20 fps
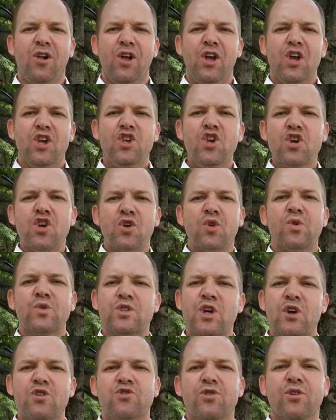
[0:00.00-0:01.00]
You can
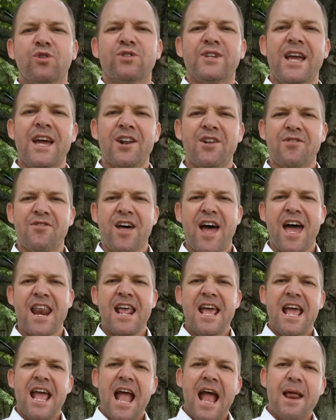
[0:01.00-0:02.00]
also drill down on that
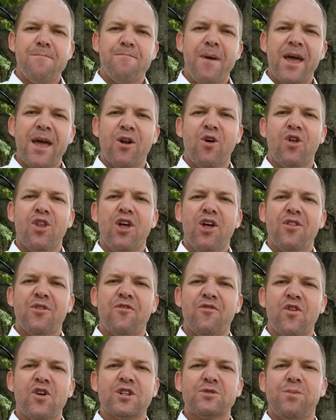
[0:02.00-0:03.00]
and bet on the
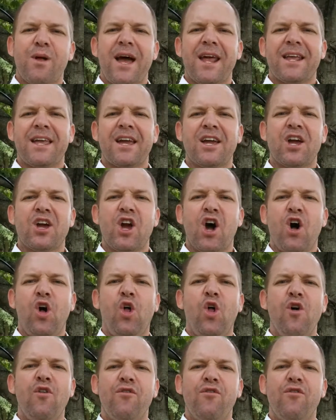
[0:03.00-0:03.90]
first player to kick a goal